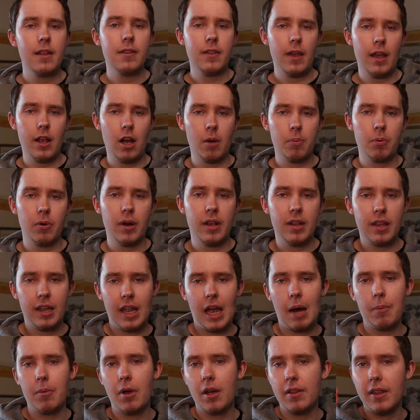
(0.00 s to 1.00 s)
they operate the
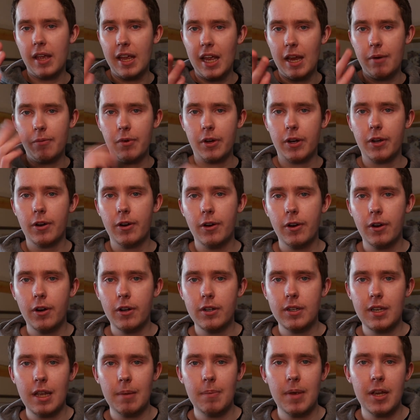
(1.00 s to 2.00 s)
camera, they hit
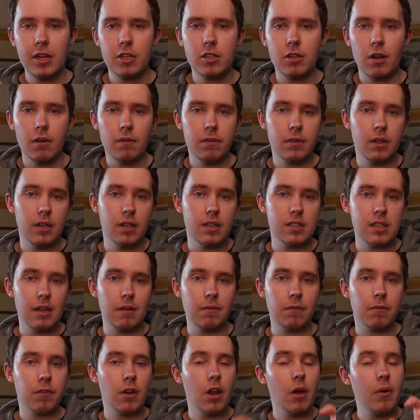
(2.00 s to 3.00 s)
record, they make sure everything's in
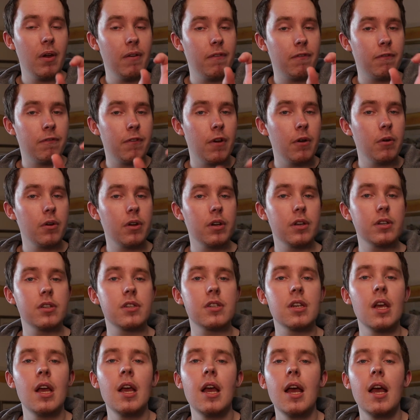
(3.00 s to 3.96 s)
flow, in focus,